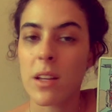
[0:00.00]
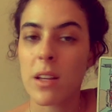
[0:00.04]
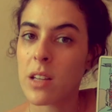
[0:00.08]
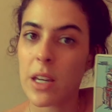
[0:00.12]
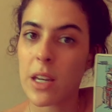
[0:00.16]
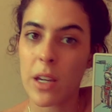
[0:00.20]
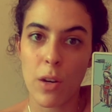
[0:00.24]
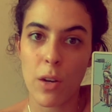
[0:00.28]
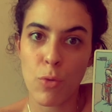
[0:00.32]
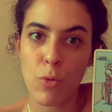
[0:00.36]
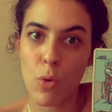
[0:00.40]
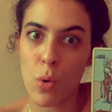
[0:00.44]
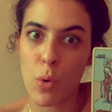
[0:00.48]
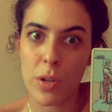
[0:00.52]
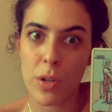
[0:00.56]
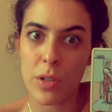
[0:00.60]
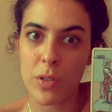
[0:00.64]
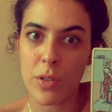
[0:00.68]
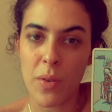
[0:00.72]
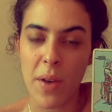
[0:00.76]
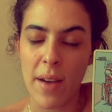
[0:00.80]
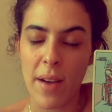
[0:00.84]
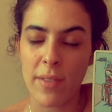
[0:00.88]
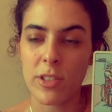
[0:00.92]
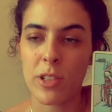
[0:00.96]
Like, of course
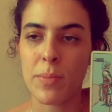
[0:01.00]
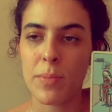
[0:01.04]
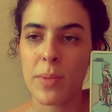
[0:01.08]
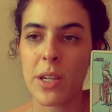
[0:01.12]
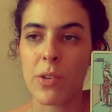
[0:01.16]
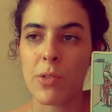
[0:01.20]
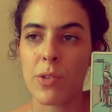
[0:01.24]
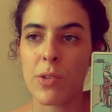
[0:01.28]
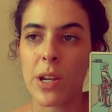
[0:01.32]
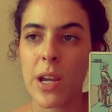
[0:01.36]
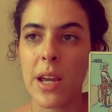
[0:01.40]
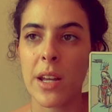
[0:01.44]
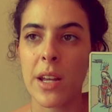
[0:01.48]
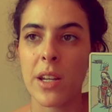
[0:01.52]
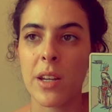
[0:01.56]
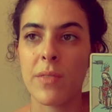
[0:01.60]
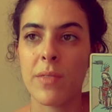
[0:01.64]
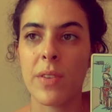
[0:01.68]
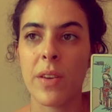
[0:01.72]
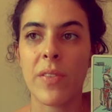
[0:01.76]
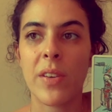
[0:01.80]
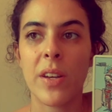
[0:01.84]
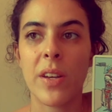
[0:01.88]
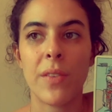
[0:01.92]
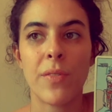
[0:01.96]
you have to be creative,
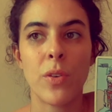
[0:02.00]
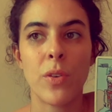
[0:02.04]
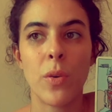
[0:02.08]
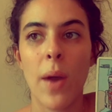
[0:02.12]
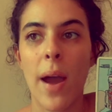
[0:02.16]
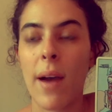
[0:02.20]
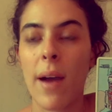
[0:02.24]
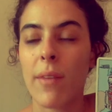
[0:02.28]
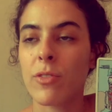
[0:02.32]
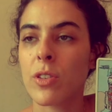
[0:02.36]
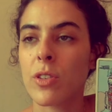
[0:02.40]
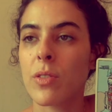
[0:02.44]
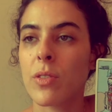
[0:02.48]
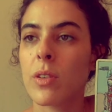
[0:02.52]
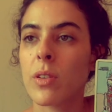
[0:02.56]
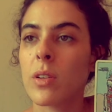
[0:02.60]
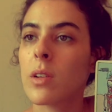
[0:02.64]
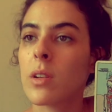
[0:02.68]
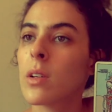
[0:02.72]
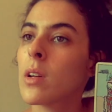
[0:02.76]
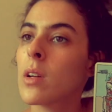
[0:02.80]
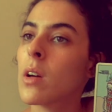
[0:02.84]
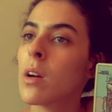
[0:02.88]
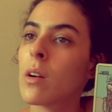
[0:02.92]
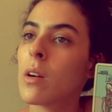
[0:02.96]
even if you have to
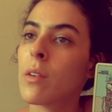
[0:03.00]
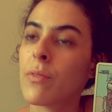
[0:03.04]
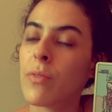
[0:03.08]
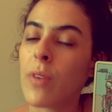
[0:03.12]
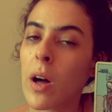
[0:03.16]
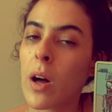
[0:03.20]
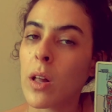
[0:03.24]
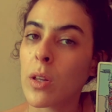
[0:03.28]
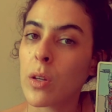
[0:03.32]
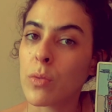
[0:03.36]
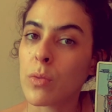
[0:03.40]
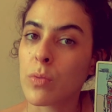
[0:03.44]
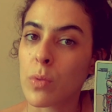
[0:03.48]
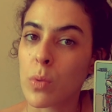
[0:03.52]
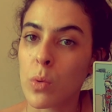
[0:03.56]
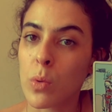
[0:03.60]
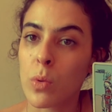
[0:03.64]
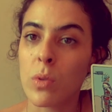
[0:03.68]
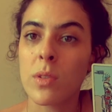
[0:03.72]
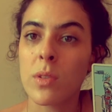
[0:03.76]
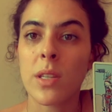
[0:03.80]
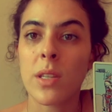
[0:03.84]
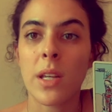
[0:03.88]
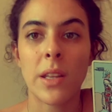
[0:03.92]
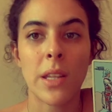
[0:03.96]
follow
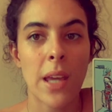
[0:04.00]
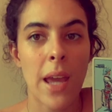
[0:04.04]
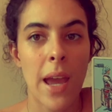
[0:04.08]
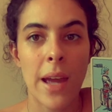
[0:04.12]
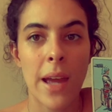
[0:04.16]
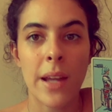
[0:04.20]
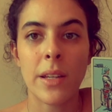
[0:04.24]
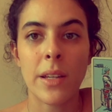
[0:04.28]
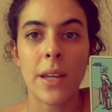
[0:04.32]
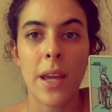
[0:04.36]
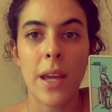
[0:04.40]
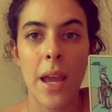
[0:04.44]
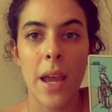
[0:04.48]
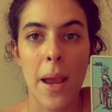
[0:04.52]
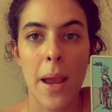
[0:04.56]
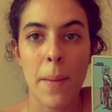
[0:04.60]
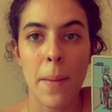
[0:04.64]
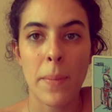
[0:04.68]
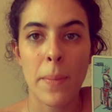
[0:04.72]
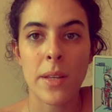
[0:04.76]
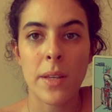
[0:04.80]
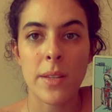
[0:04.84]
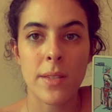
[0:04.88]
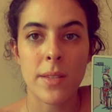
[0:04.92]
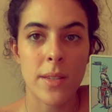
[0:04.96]
rules and the end
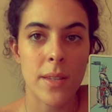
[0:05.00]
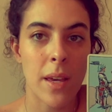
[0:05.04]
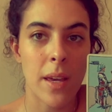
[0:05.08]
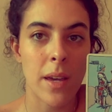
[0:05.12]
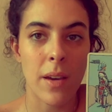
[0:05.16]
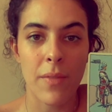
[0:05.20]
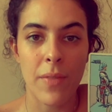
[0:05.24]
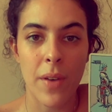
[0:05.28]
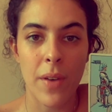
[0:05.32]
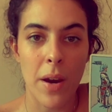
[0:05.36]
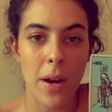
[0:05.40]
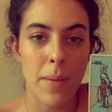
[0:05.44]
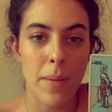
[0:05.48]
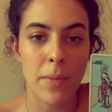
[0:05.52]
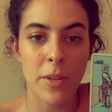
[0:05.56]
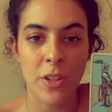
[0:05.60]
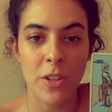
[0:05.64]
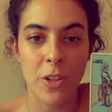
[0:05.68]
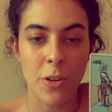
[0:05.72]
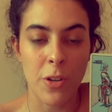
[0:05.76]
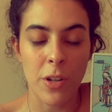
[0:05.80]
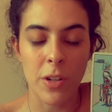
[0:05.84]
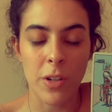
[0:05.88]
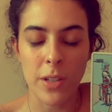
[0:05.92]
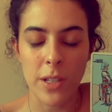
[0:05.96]
game is like a very
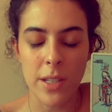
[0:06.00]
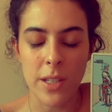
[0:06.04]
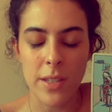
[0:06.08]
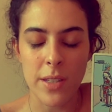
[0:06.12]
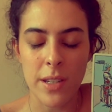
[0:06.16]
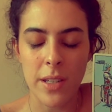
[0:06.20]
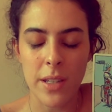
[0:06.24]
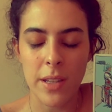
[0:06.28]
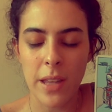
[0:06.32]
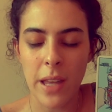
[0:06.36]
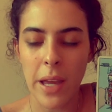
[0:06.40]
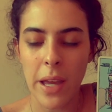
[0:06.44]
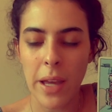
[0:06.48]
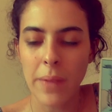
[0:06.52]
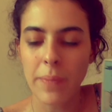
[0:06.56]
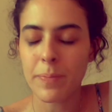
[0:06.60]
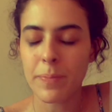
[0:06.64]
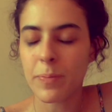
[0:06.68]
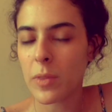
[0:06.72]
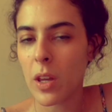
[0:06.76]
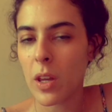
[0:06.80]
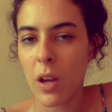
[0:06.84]
materialistic thing.